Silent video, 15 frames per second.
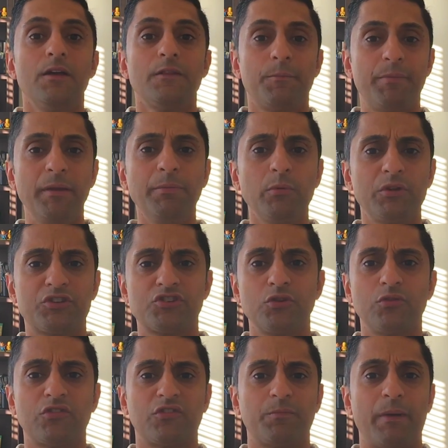The people we
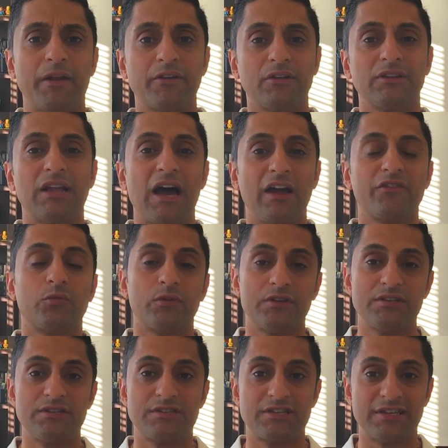choose to spend our lives with
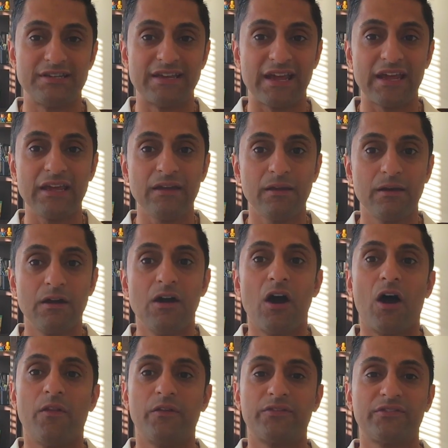today
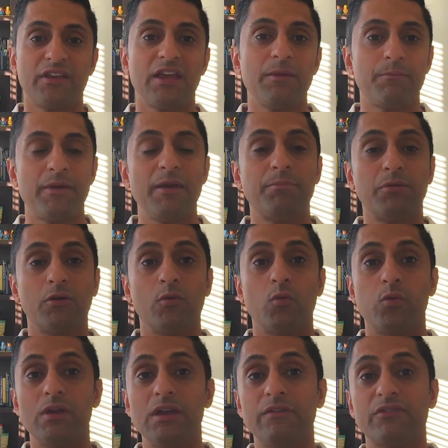are the same people
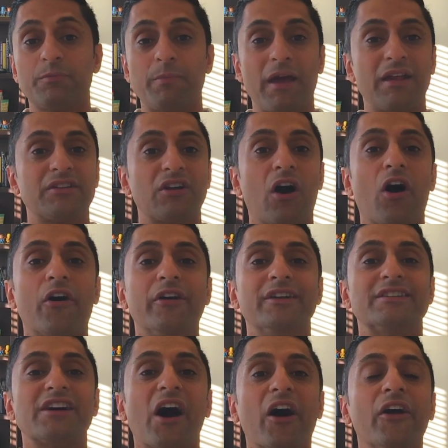we've spent our
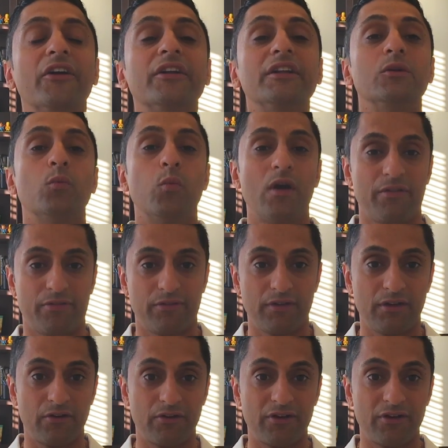eternity with.